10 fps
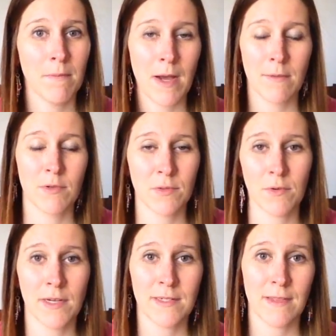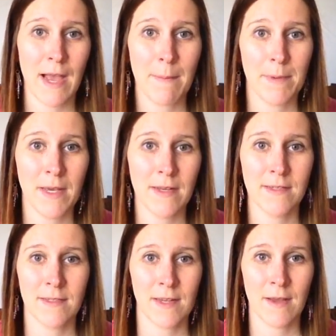my resorting to that
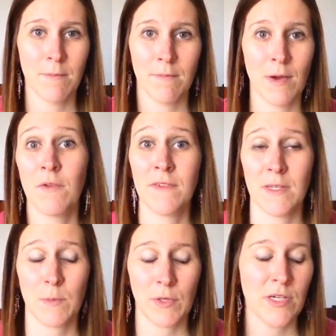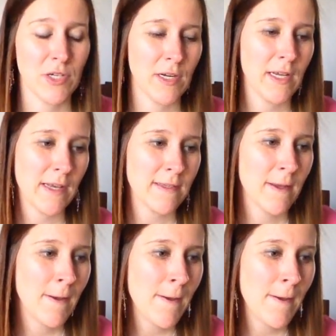because I'm out of desperation, I guess.